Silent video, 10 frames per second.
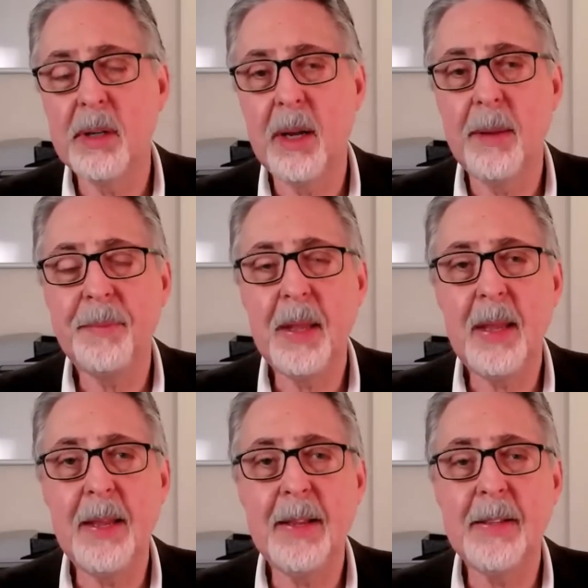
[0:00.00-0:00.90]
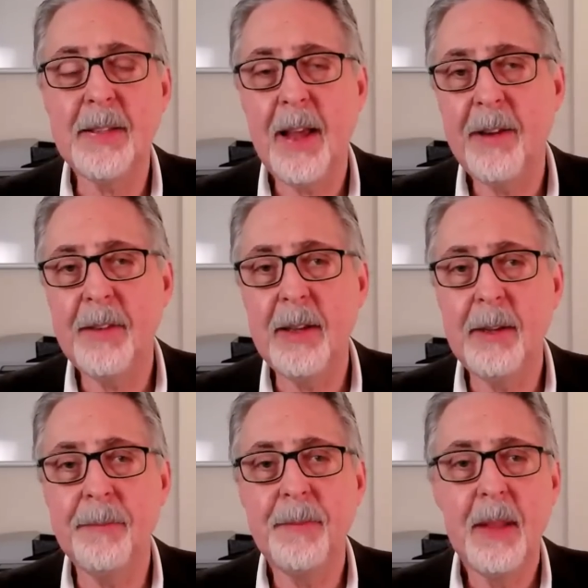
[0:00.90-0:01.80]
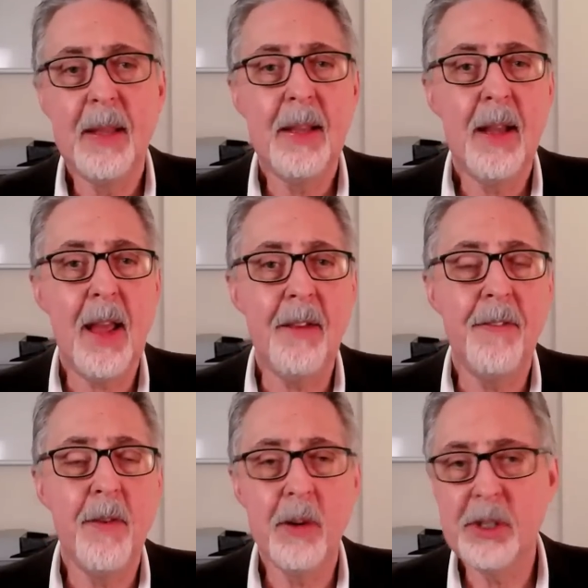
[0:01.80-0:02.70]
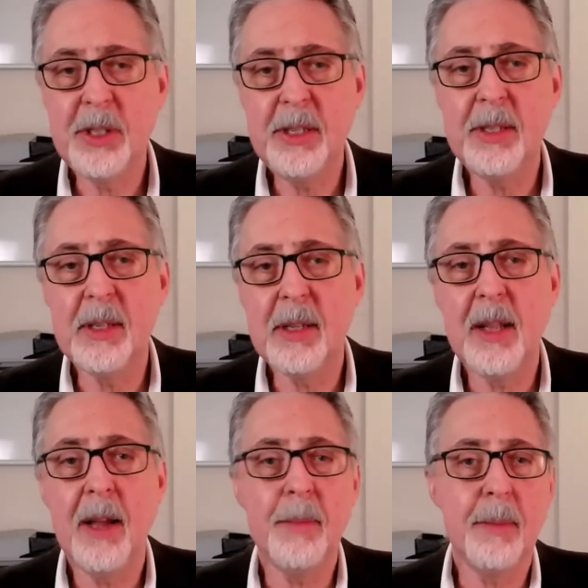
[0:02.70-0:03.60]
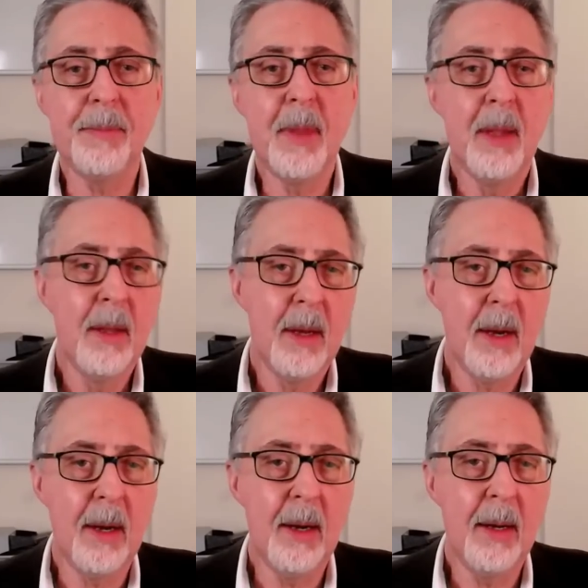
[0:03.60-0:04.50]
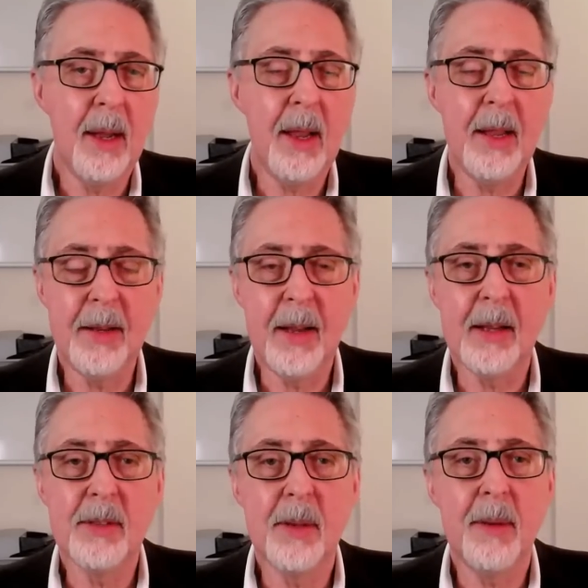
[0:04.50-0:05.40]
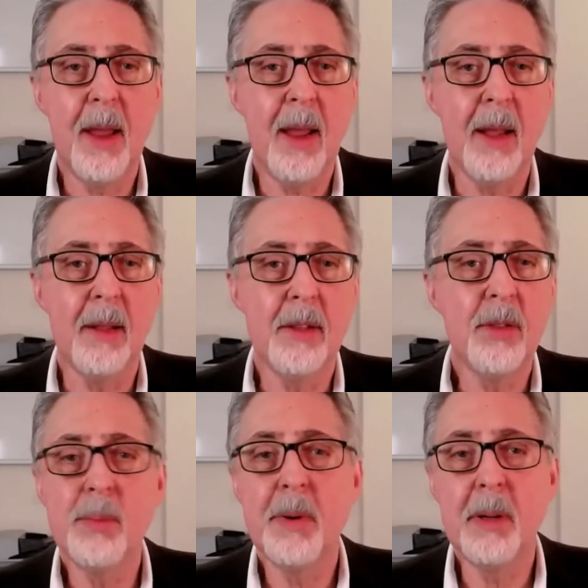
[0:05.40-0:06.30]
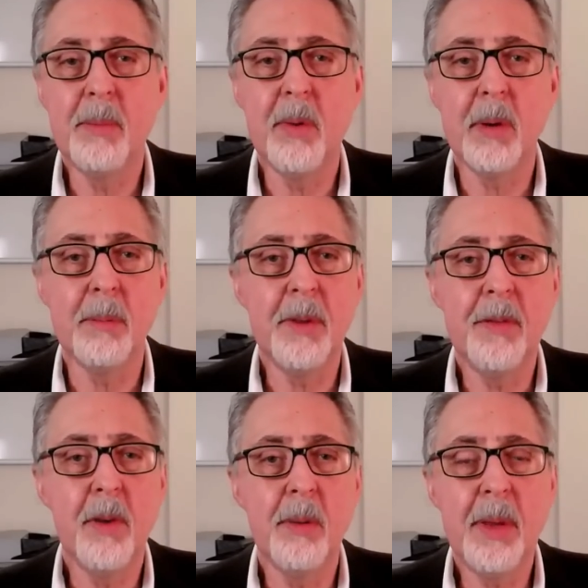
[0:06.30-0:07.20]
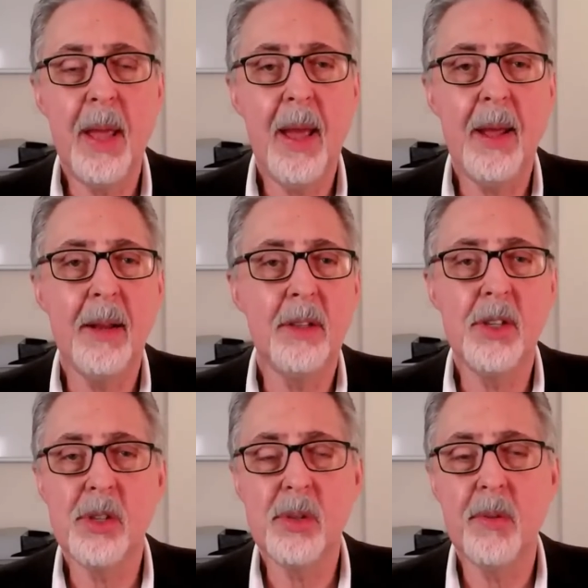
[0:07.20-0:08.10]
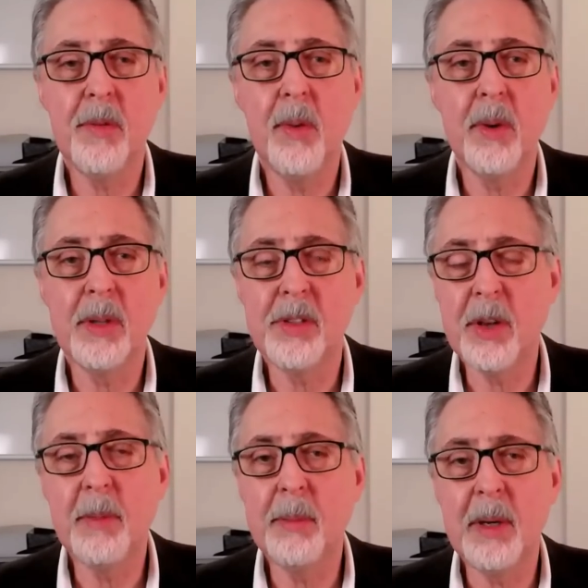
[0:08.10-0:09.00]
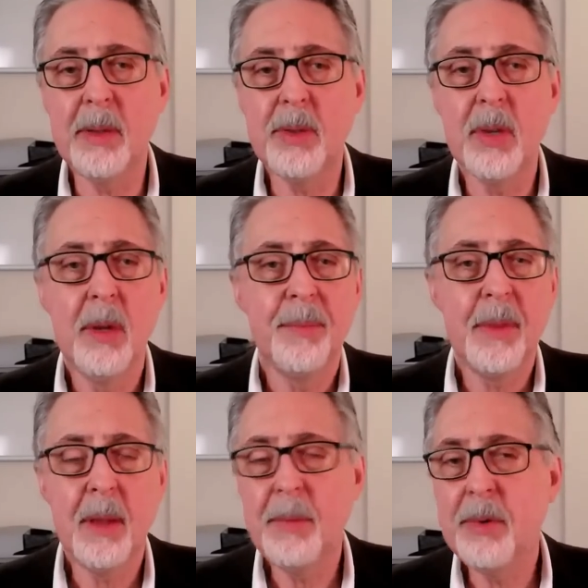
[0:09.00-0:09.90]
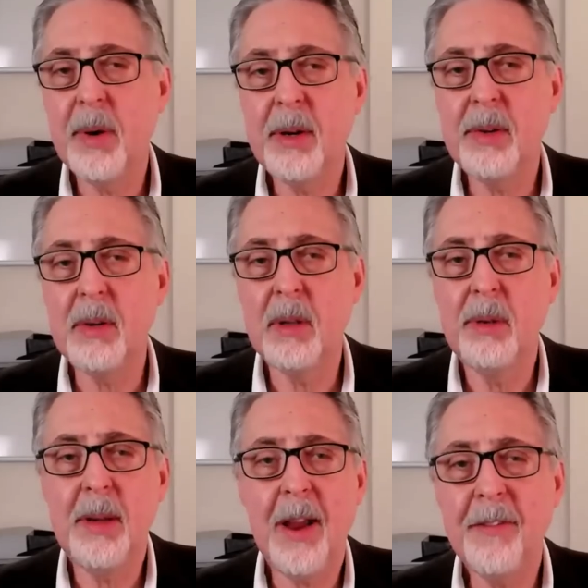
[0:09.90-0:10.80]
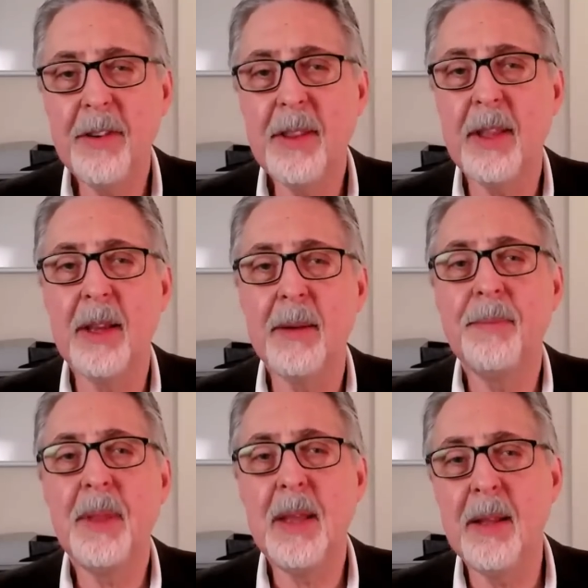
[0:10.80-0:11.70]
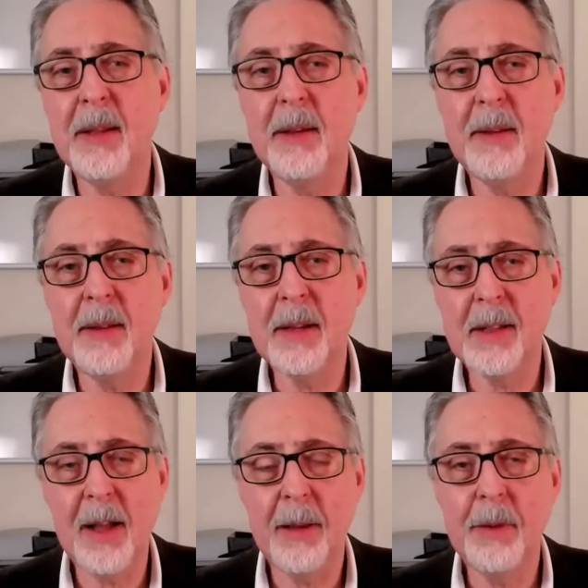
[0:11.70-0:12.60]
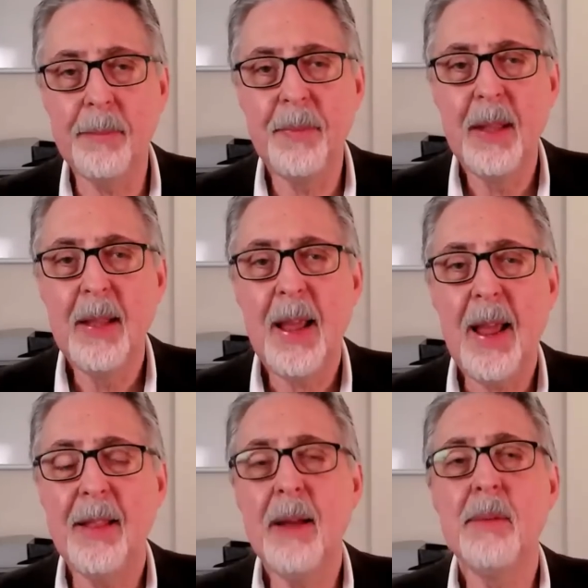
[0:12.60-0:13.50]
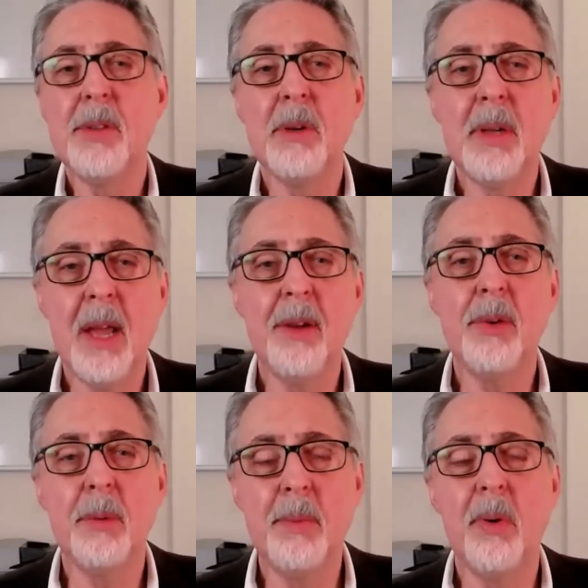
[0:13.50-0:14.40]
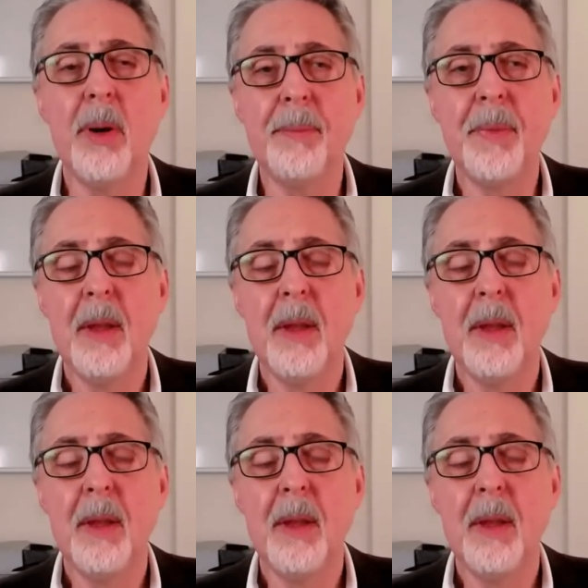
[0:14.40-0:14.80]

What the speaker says: on is having a 4-season climate index. And this is pretty important. Before we had it just for the summer months, then we tried to include everything in the climate. And that was okay to a point.